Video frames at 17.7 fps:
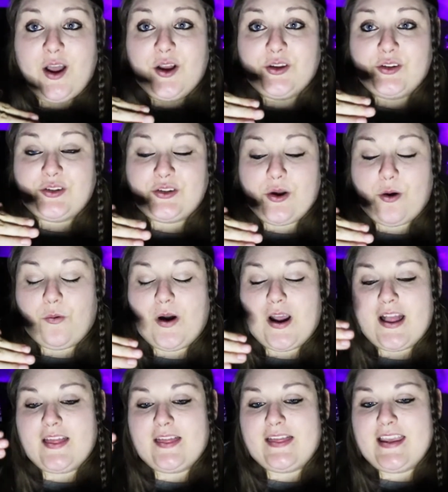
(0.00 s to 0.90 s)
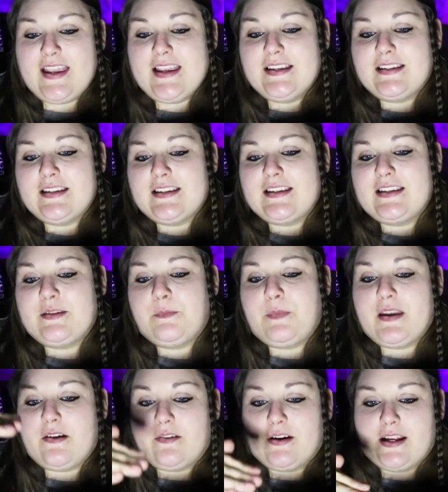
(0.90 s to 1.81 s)
So these
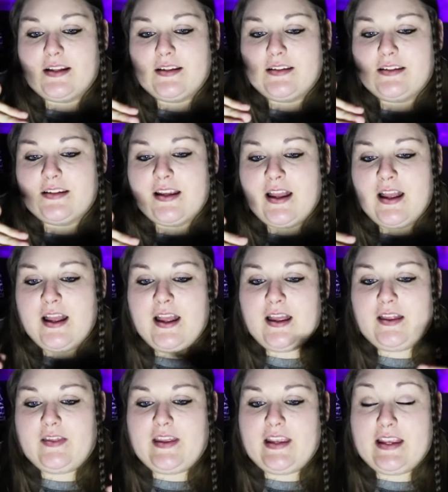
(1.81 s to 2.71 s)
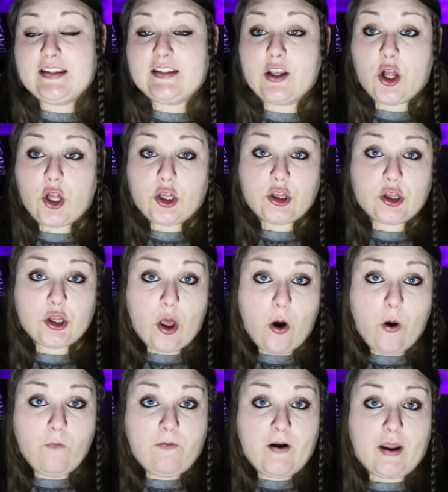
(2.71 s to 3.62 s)
spirits, these
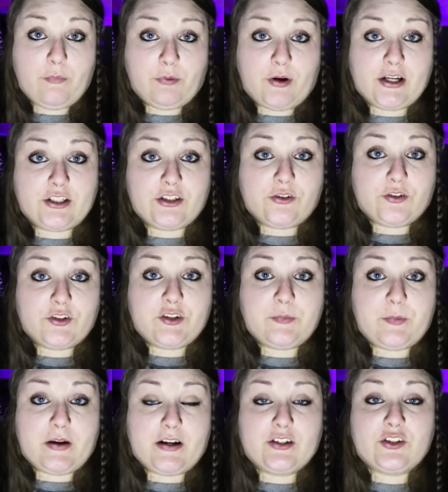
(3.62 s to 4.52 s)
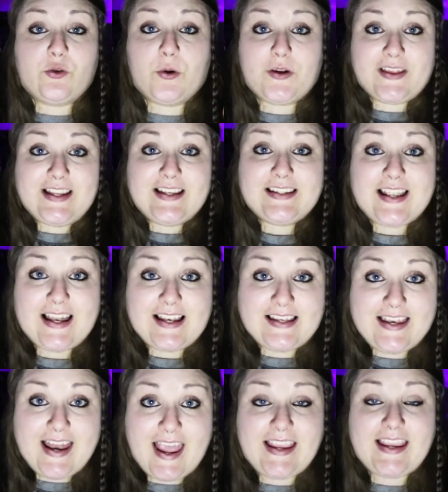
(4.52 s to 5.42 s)
low vibrational spirits, or these
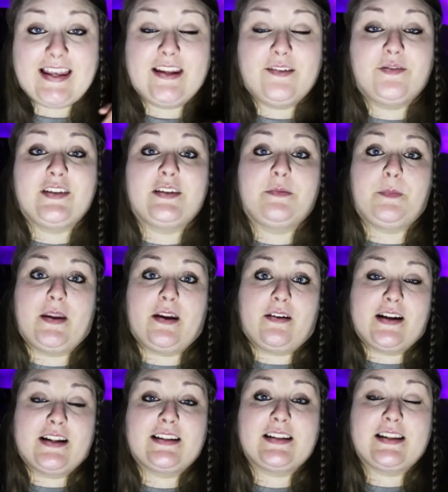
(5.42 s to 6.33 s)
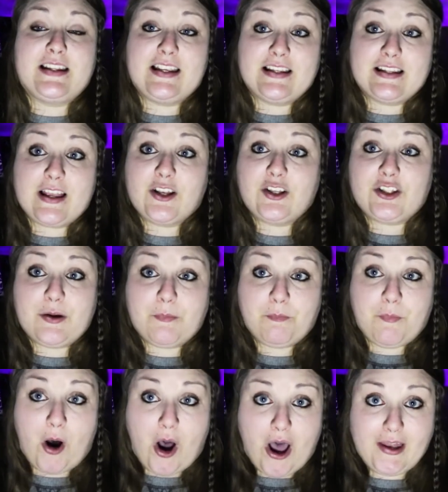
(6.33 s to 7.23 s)
negative spirits, these
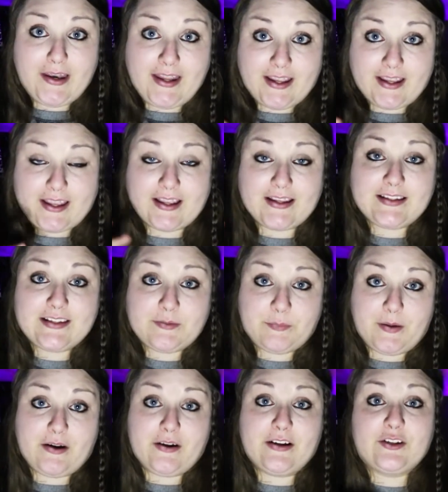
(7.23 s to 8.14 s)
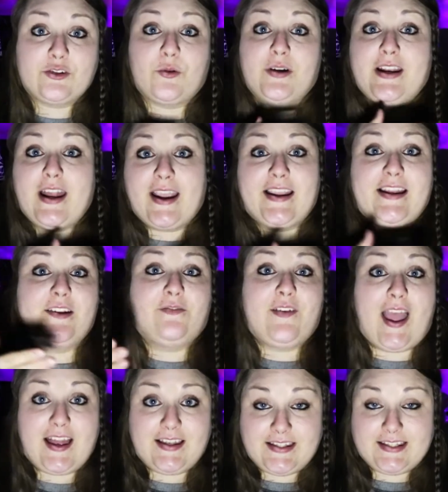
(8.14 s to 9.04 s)
demonic spirits or
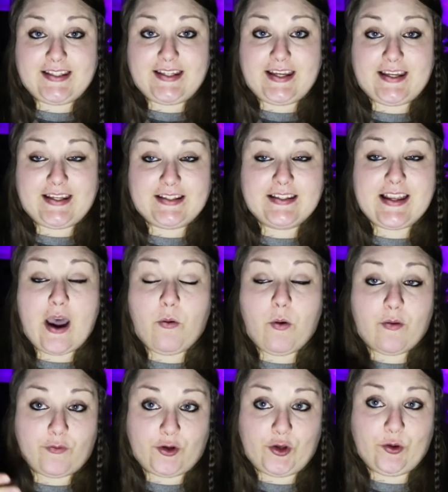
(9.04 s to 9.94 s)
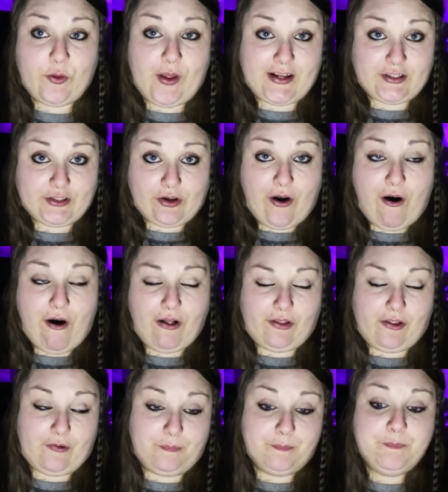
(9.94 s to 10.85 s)
negative entities, however you like to
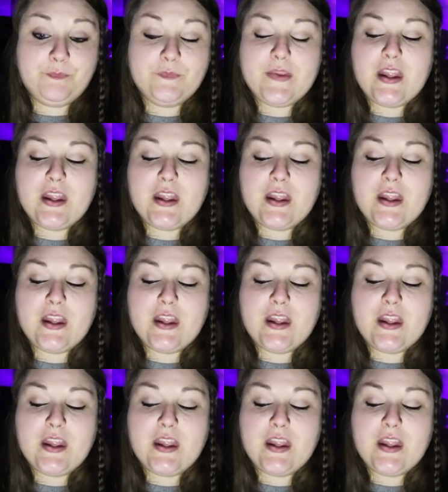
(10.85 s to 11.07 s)
call them,